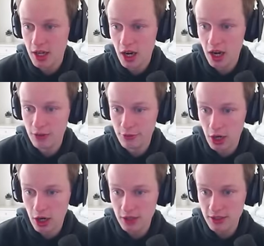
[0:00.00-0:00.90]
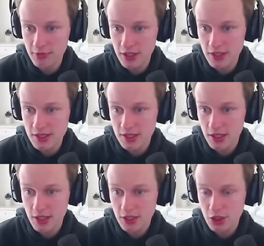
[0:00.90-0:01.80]
of all of this
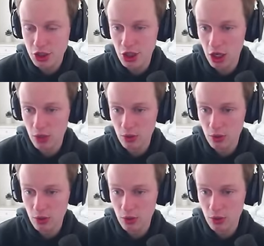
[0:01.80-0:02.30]
to show